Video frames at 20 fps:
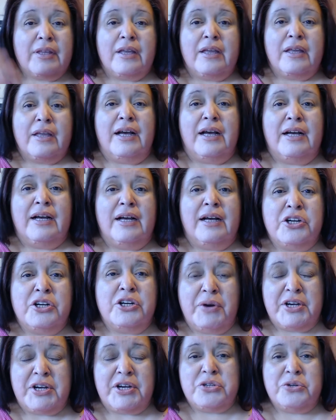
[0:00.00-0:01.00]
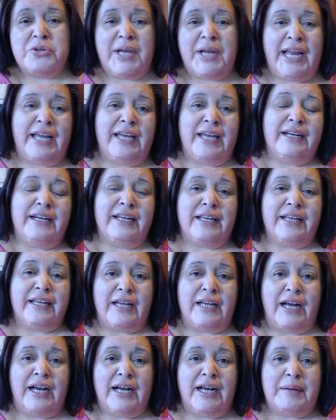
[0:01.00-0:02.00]
a congressional candidate
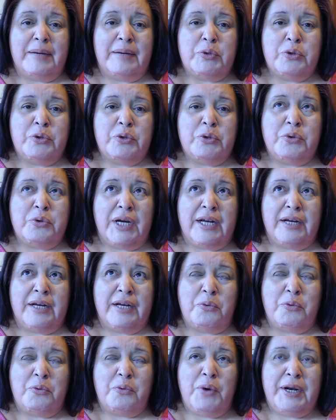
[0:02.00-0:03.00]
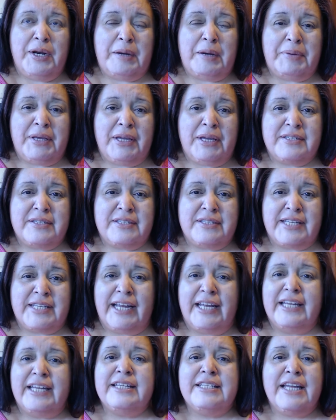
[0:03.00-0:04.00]
um, who uh, went up against
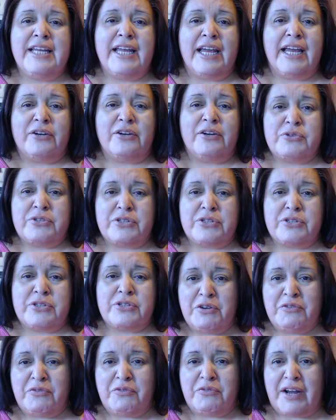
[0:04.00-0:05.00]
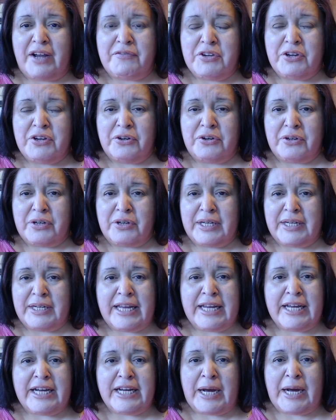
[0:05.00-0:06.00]
Diana DeGette, who was a 25 year
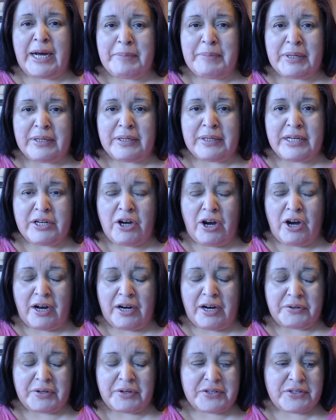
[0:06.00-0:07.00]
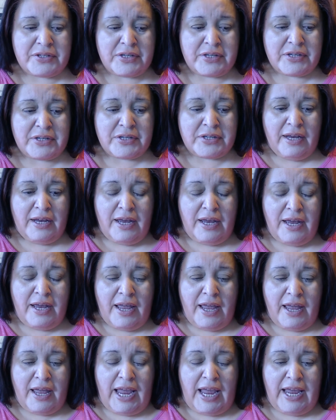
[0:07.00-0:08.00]
incumbent in Congress.
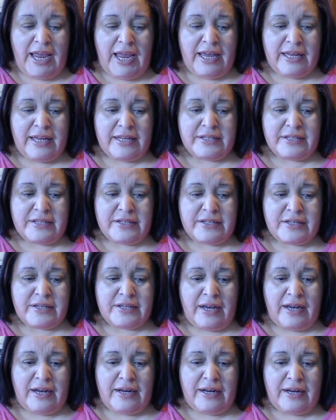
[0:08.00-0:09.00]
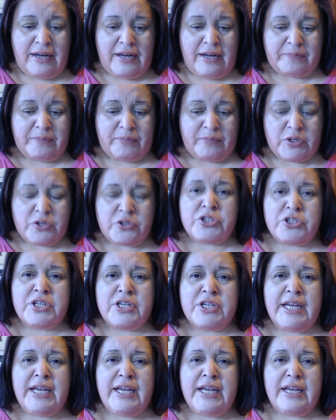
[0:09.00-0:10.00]
And um,
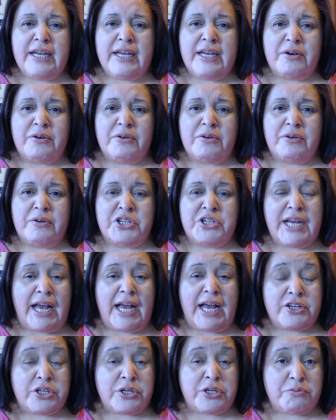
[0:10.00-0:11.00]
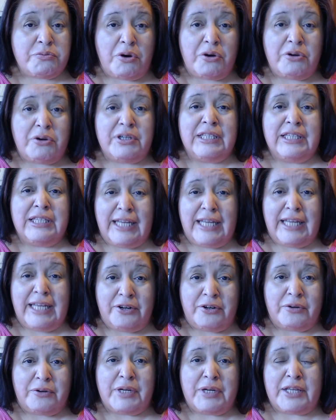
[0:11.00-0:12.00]
she she actually wrote a
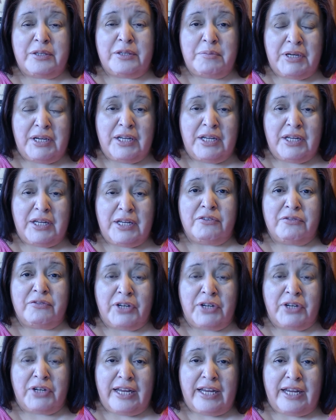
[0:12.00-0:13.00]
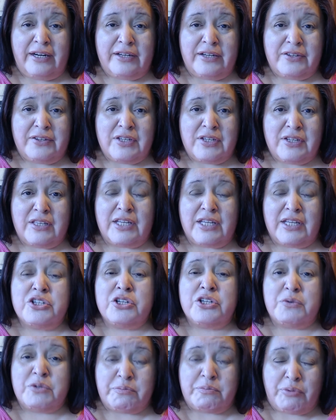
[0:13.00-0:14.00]
letter at the beginning of her candidacy that
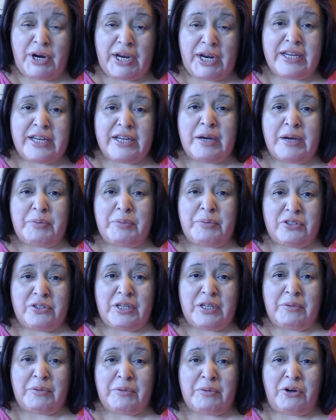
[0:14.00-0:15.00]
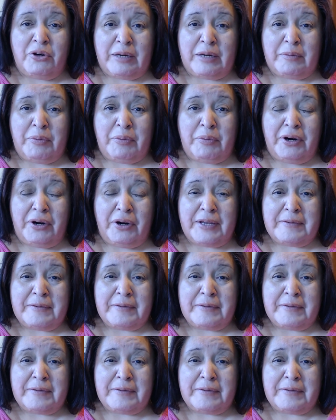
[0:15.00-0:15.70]
she was breaking up with the Democratic Party.